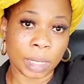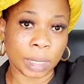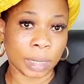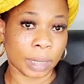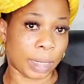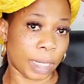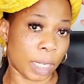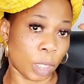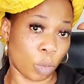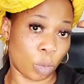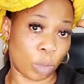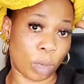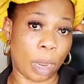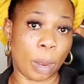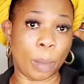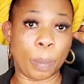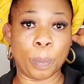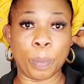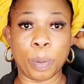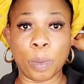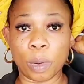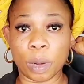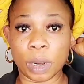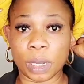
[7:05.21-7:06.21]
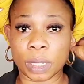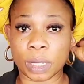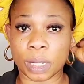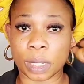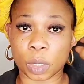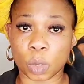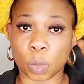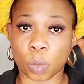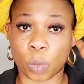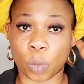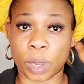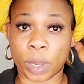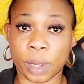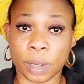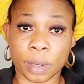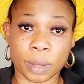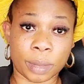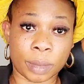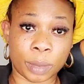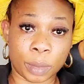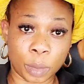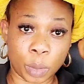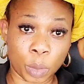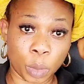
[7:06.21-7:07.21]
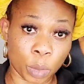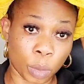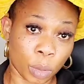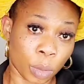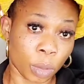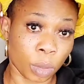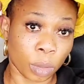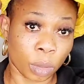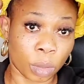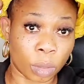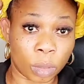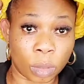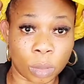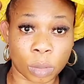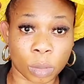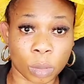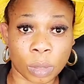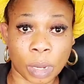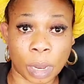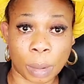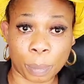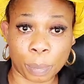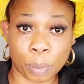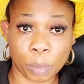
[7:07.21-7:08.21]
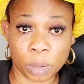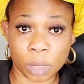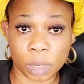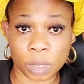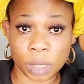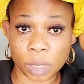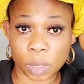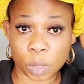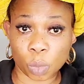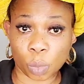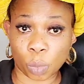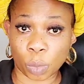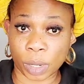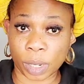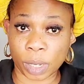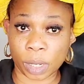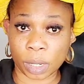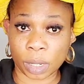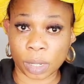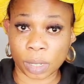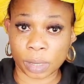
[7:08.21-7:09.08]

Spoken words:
Then you can pull it this way. You can pull it this way.